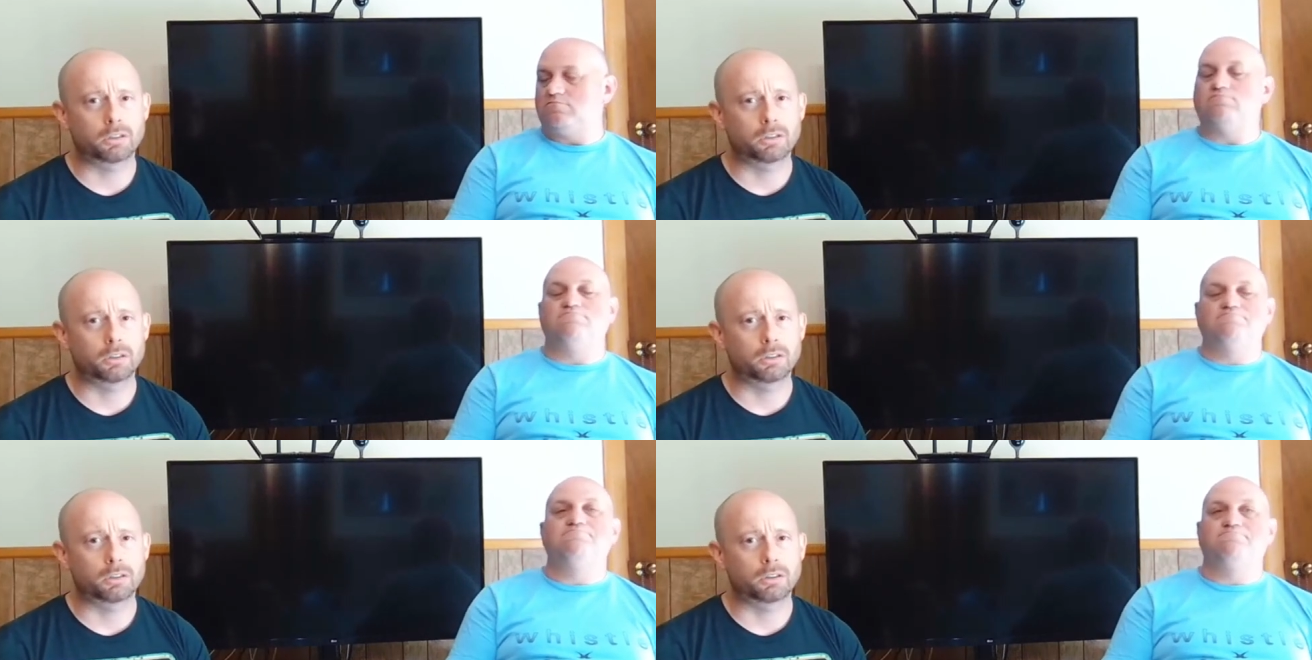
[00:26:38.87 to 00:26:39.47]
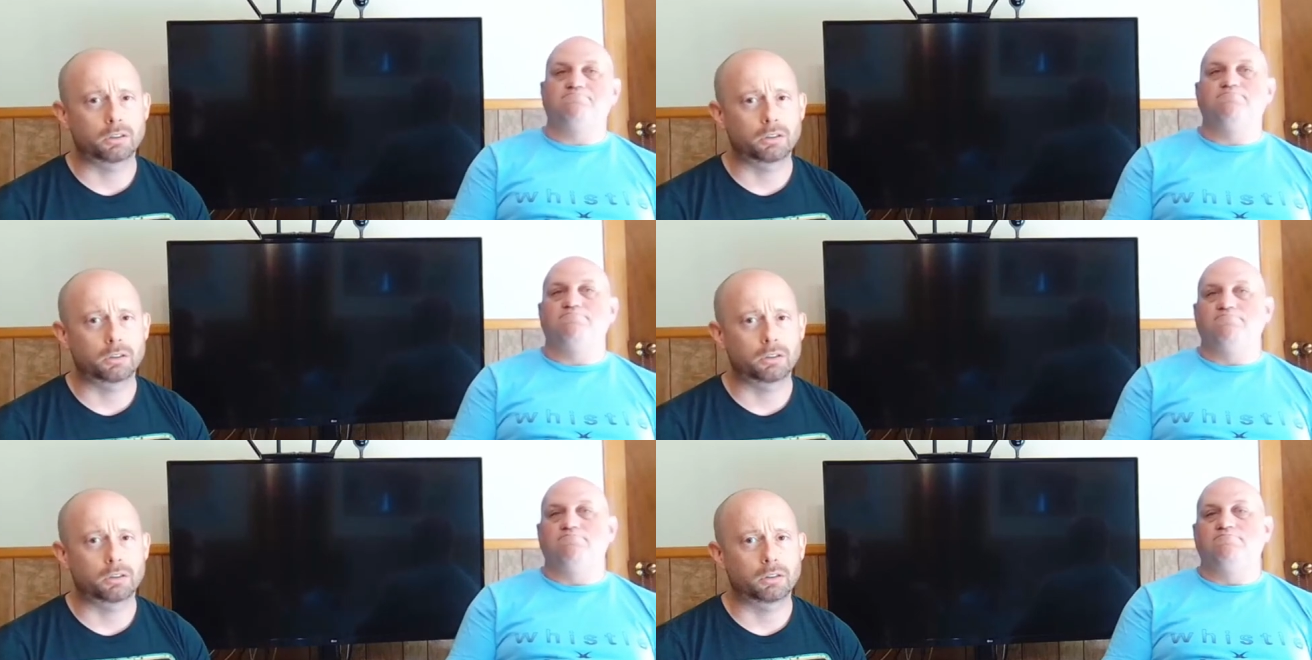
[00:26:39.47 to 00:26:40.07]

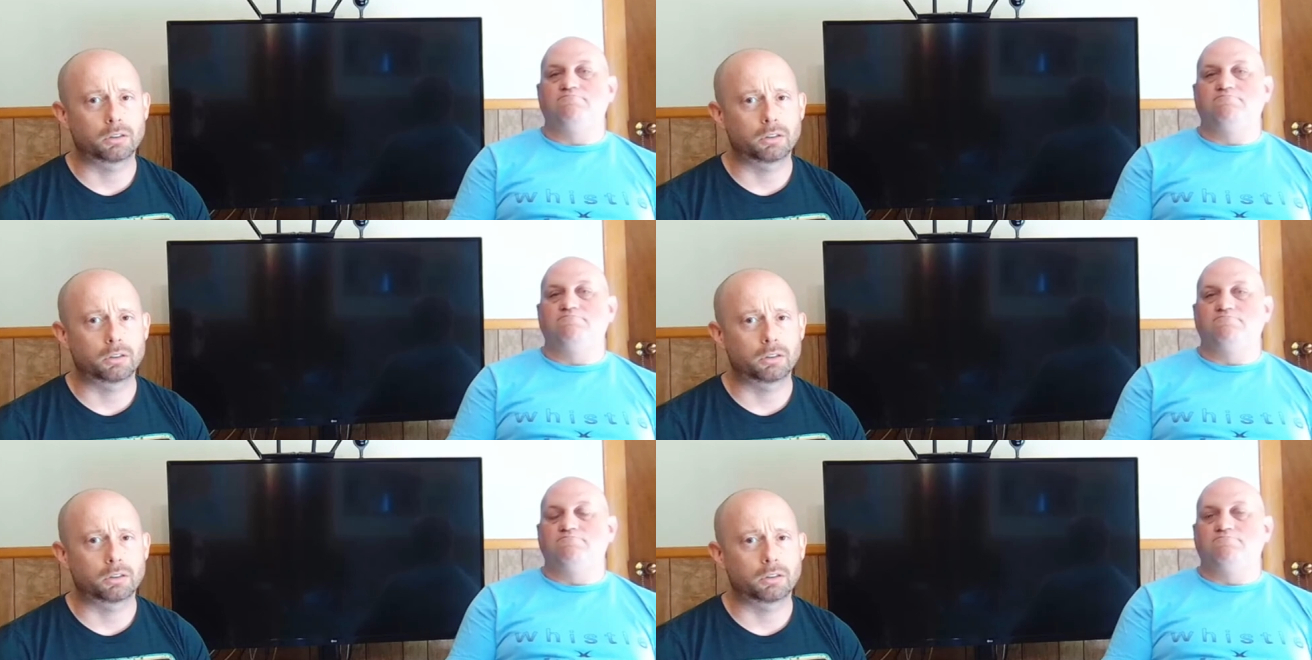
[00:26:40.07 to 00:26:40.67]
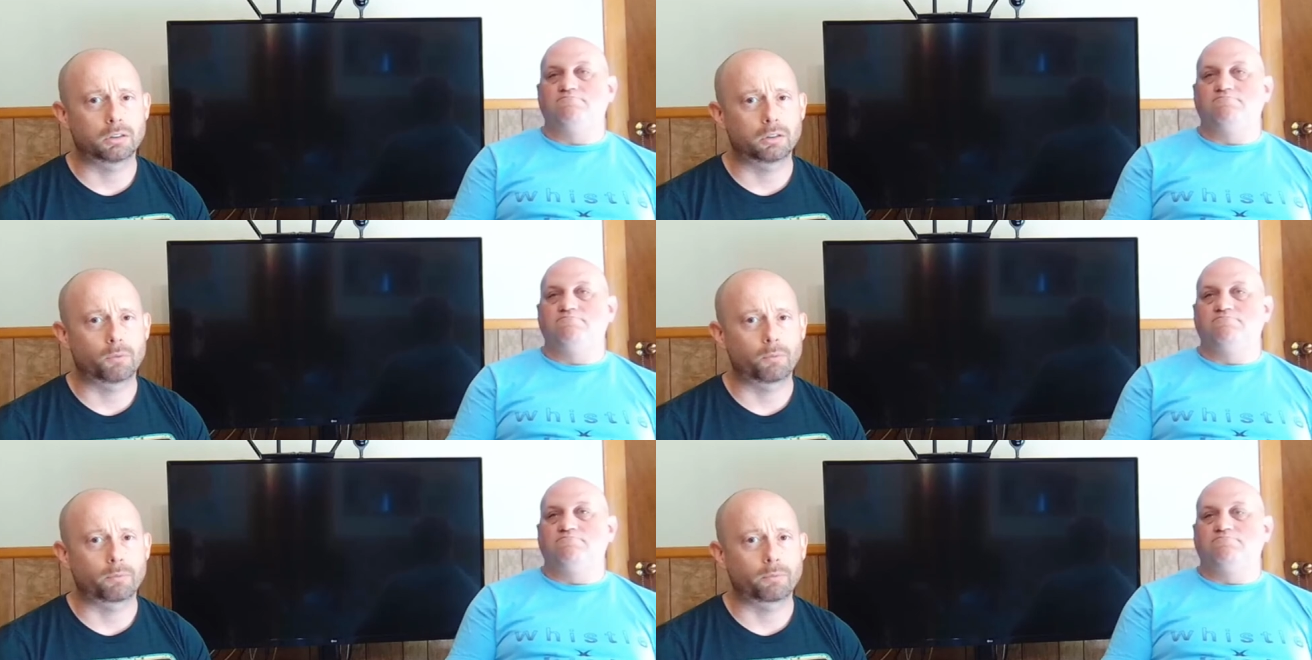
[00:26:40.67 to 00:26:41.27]

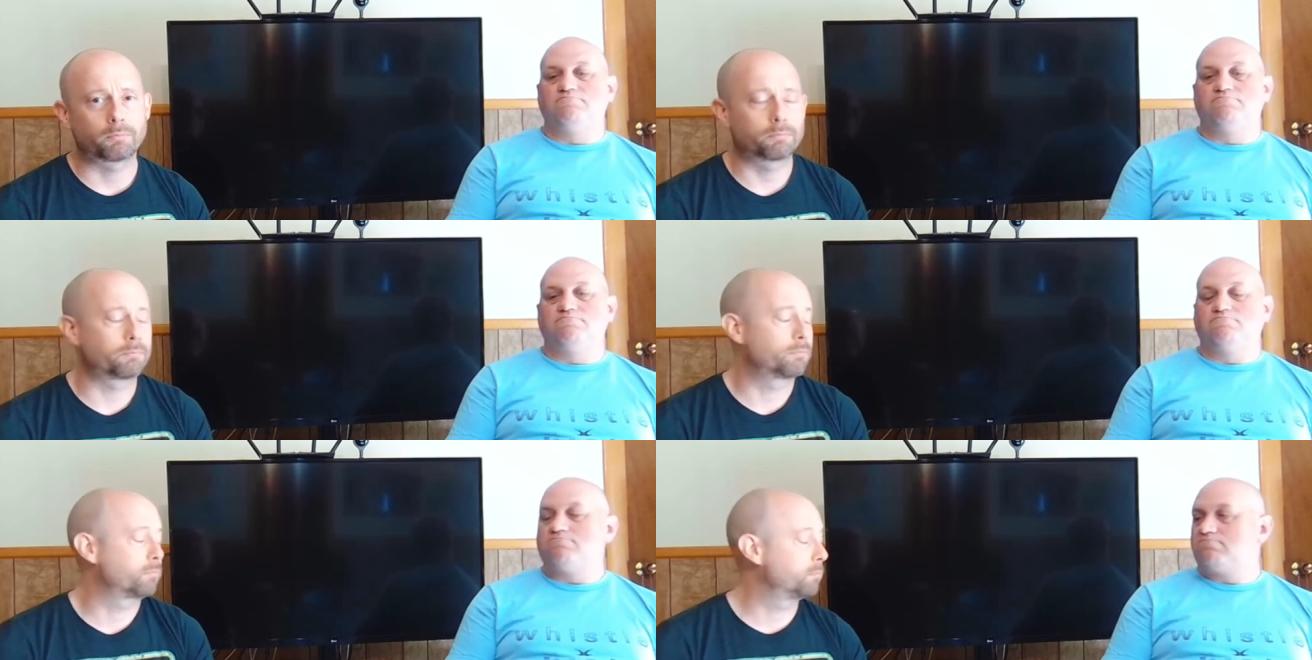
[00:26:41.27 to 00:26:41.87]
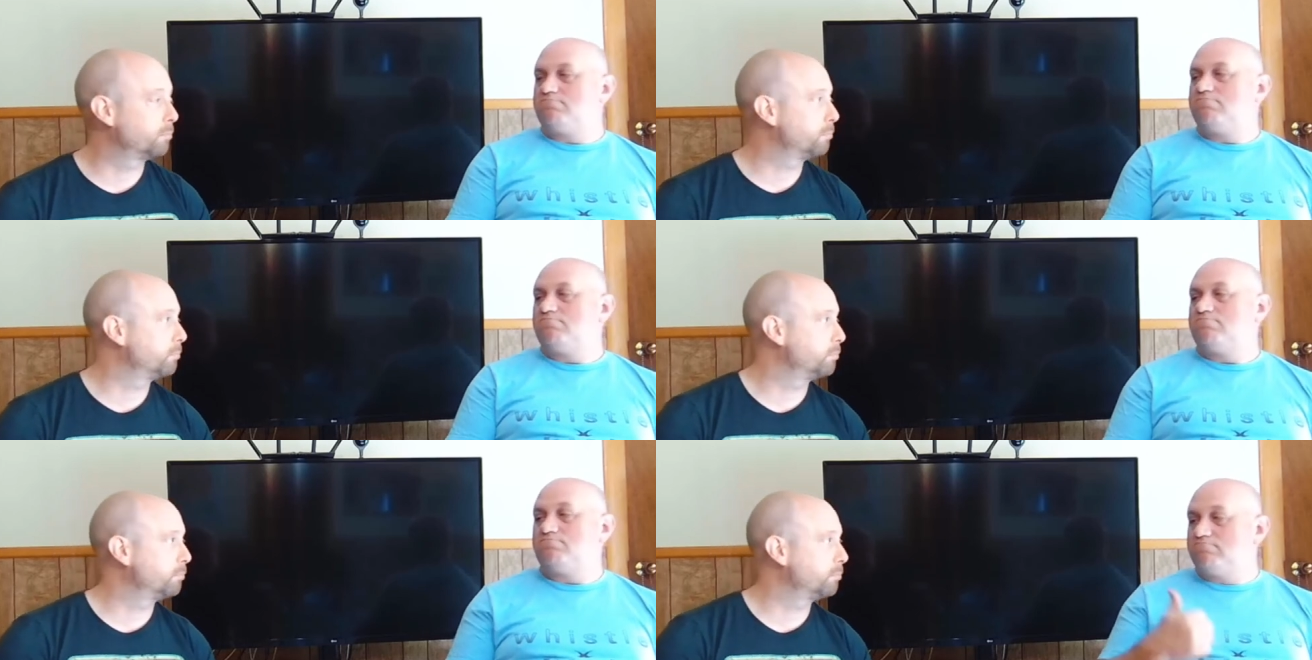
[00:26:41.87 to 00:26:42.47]

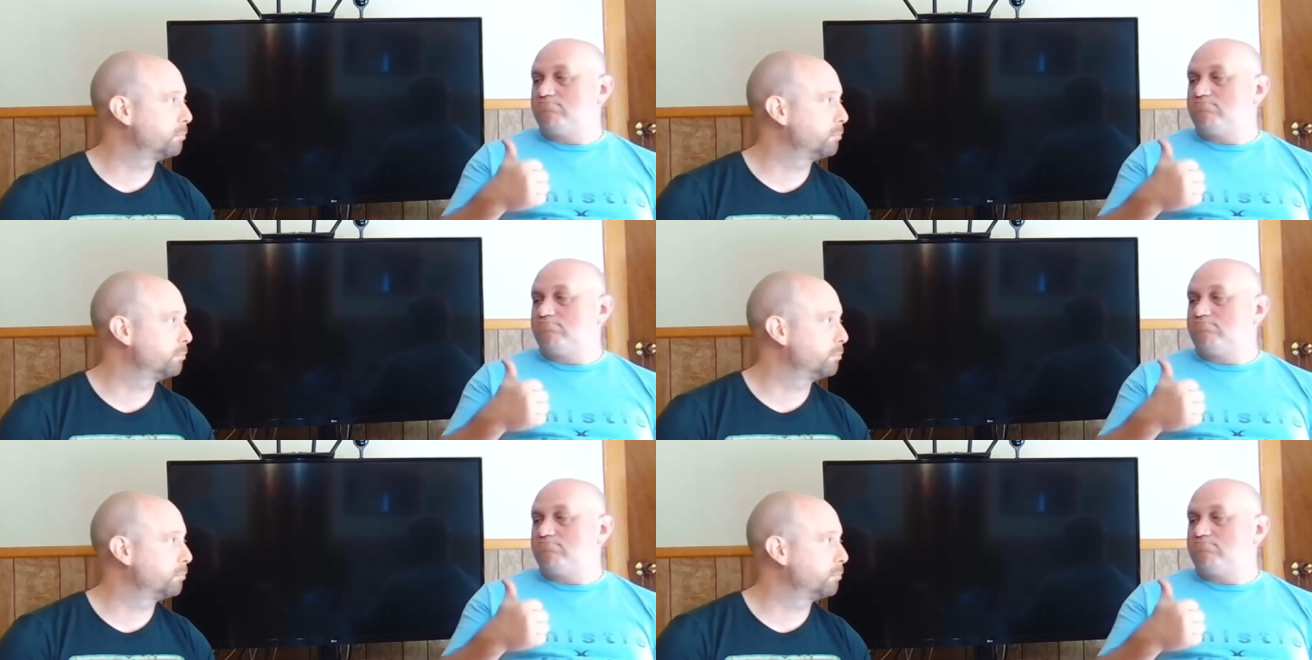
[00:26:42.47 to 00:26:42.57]
(no one is talking)